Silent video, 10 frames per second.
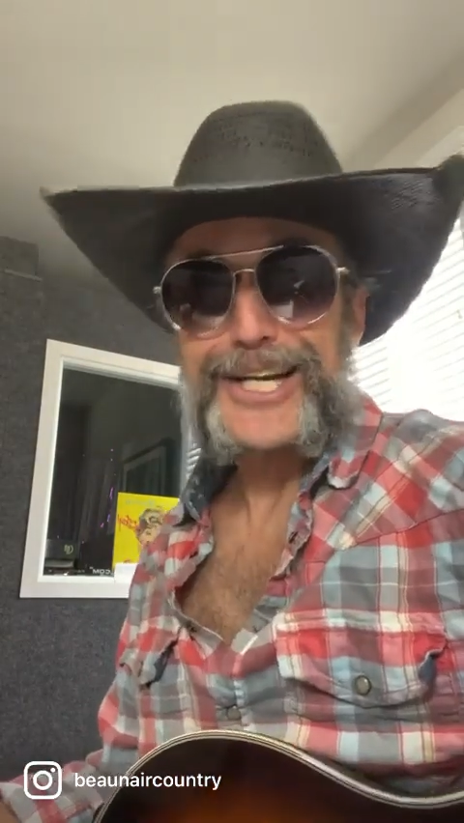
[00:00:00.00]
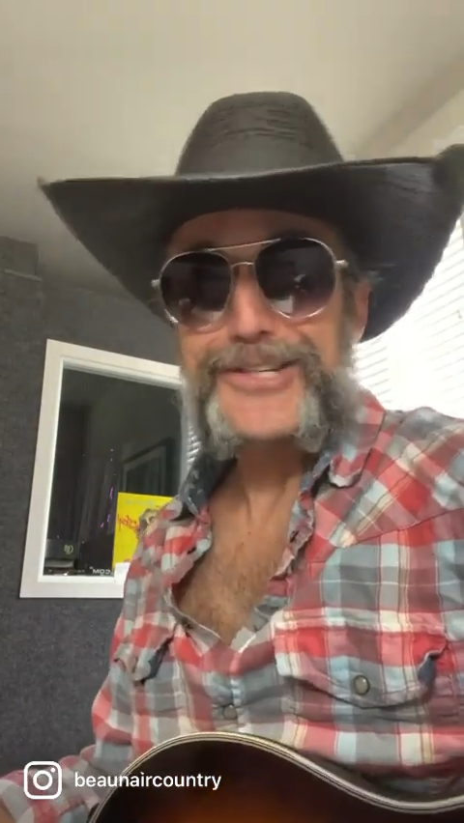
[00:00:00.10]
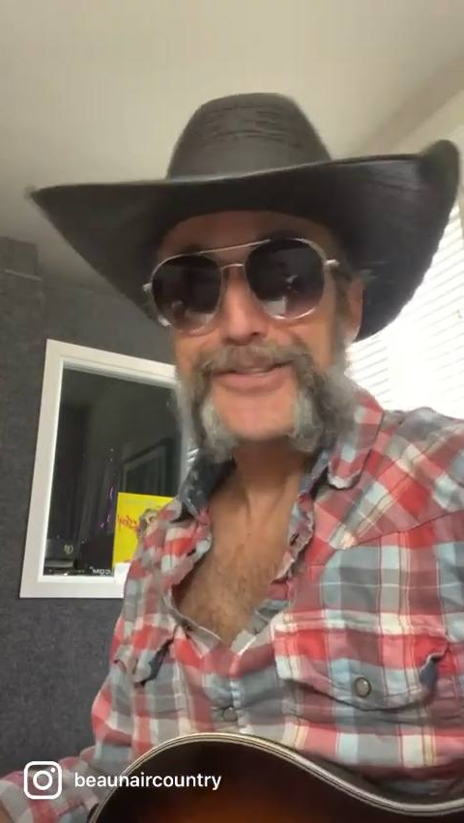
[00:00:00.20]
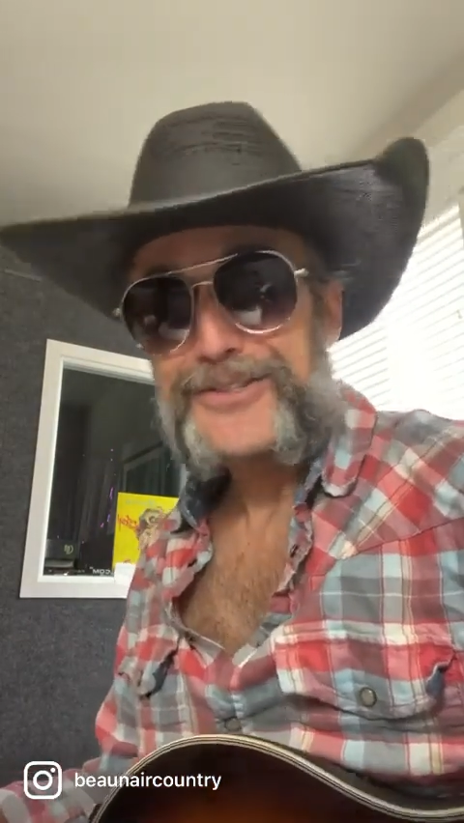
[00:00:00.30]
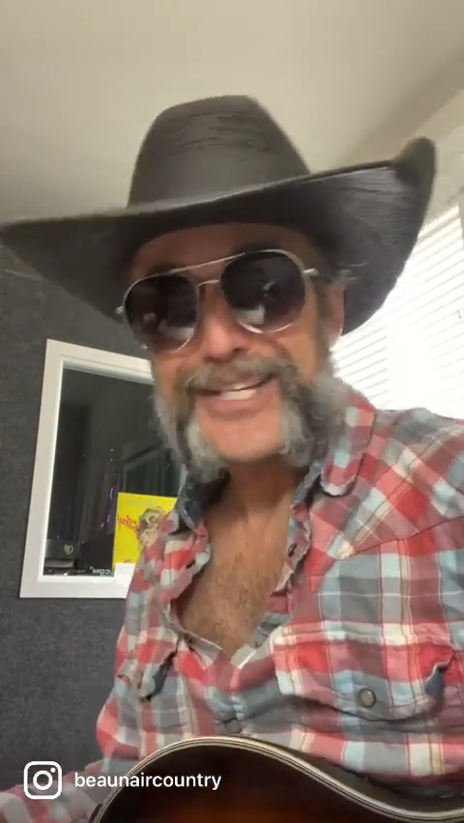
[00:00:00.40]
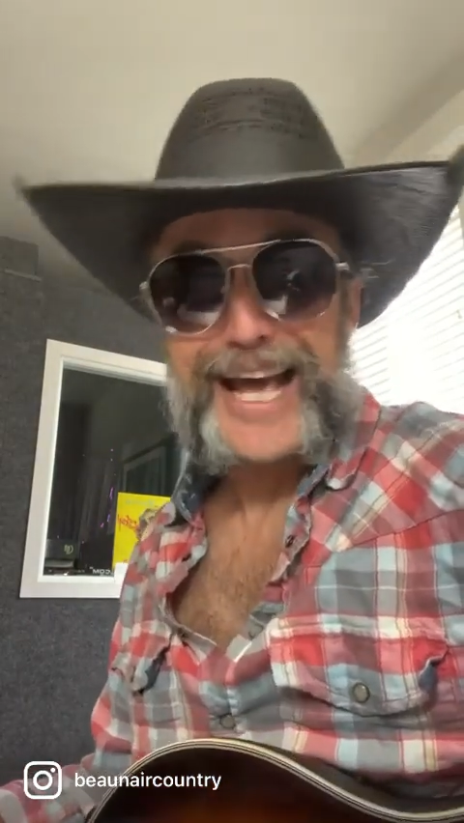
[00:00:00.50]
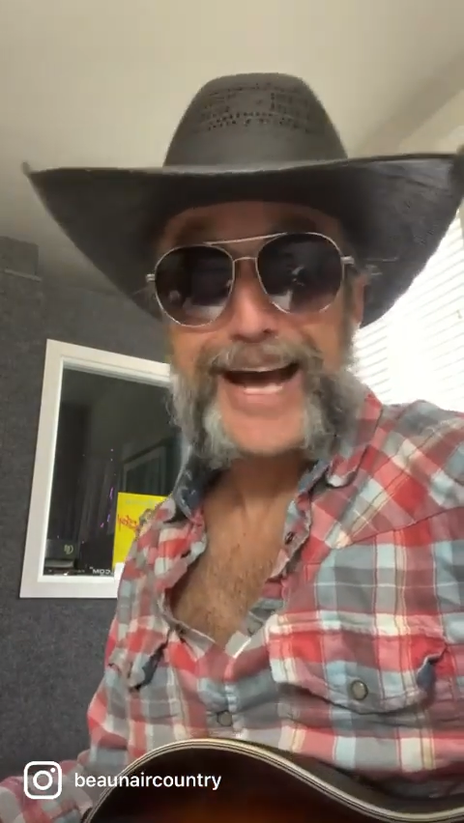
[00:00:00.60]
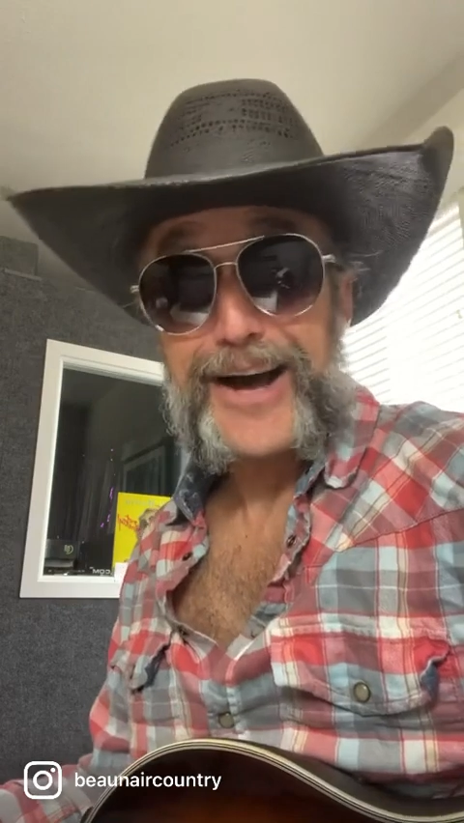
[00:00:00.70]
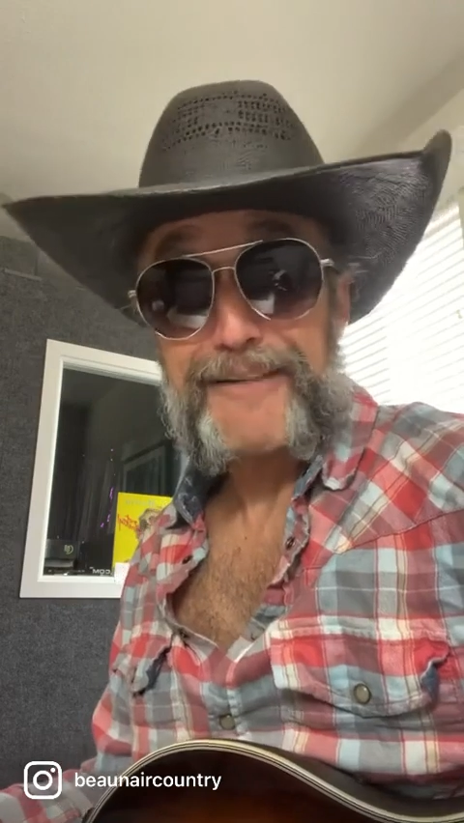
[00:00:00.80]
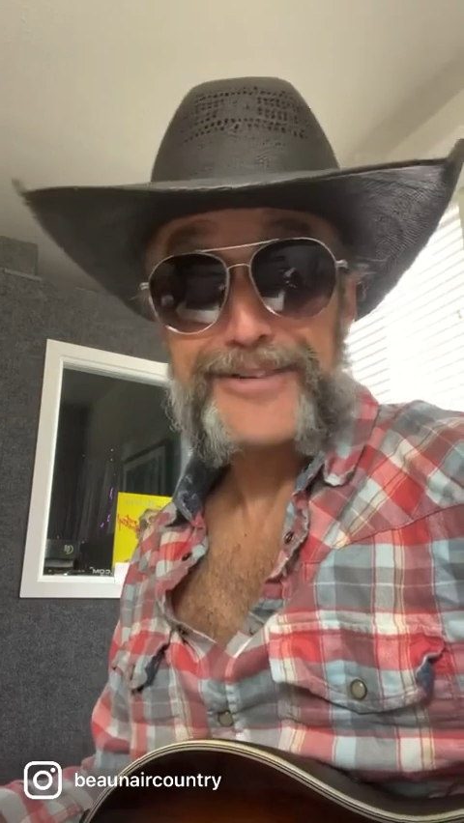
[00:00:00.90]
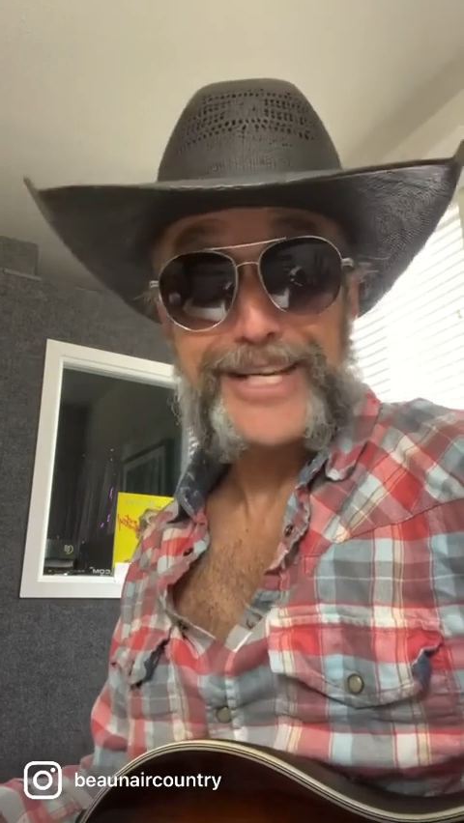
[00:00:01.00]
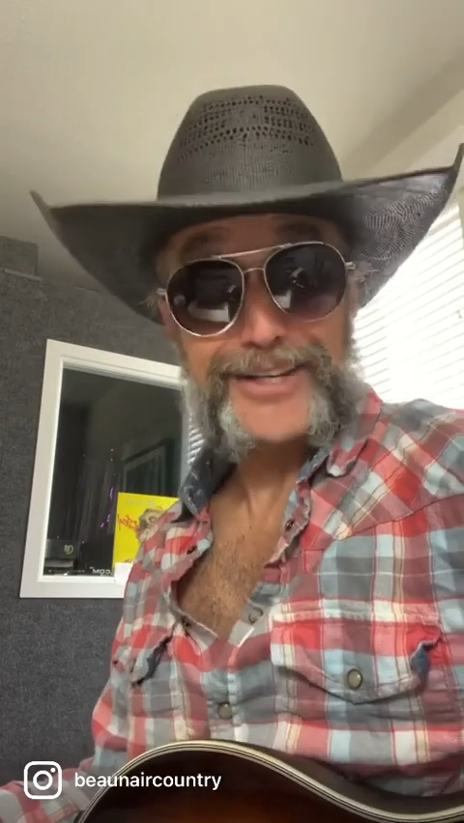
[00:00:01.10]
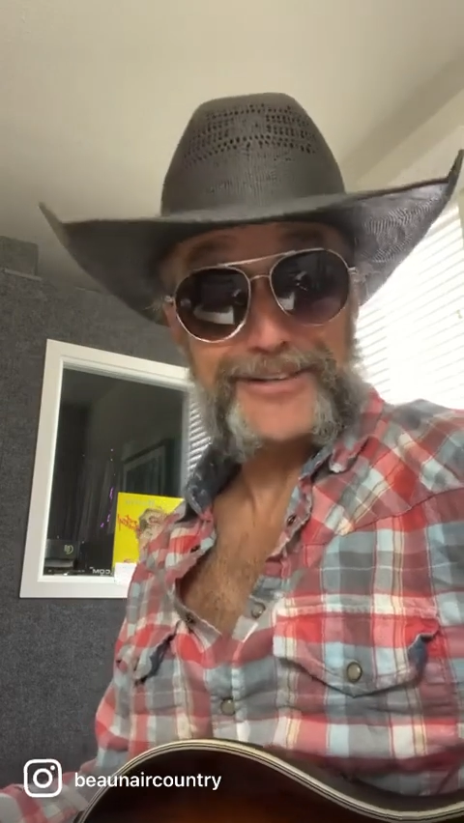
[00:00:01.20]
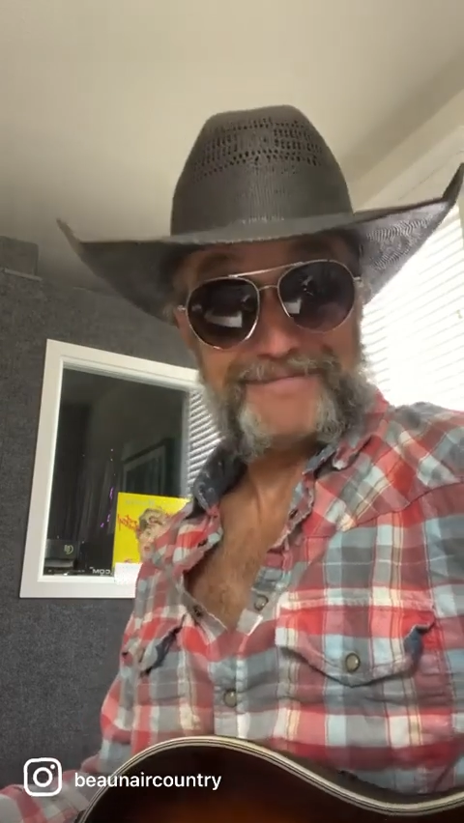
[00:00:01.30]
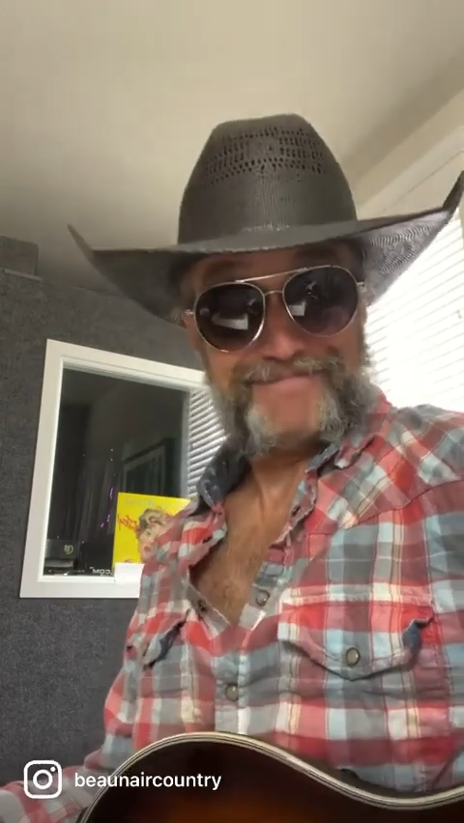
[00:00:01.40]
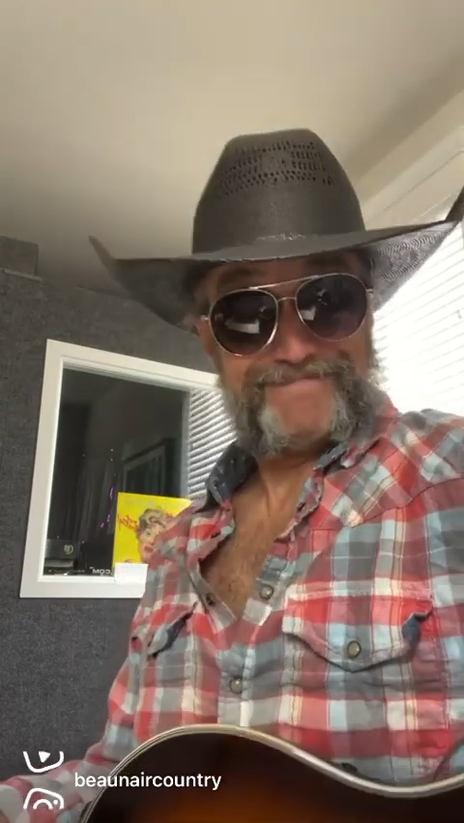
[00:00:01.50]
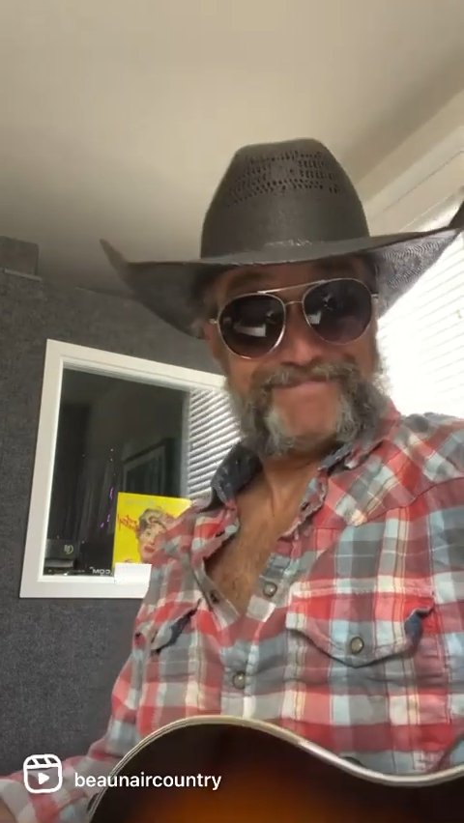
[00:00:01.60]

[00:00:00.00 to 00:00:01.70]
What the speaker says: clues to how I feel.